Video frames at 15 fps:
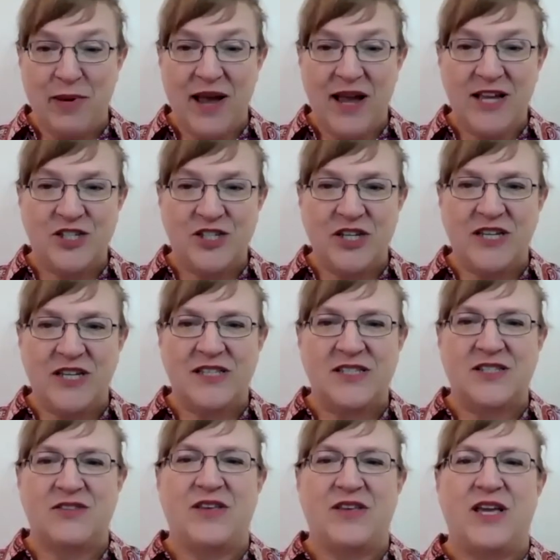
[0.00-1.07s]
hygiene
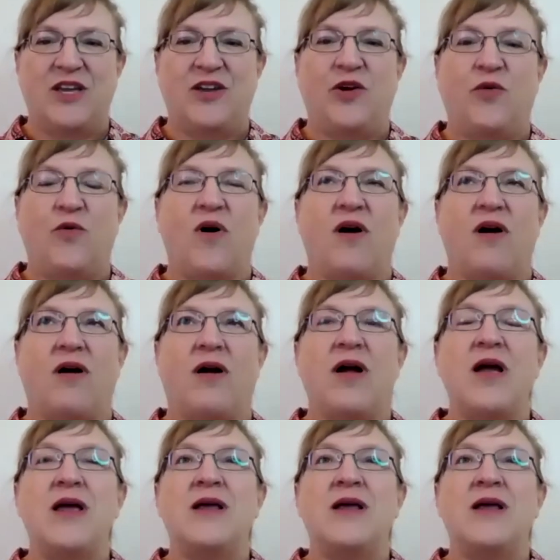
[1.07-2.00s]
so that you are